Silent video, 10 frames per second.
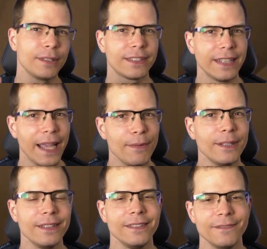
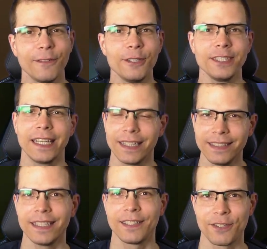stable version. At
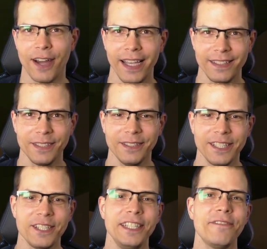least I try to
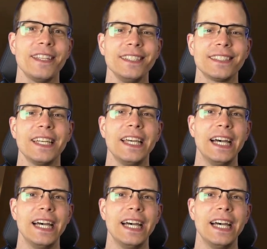achieve this.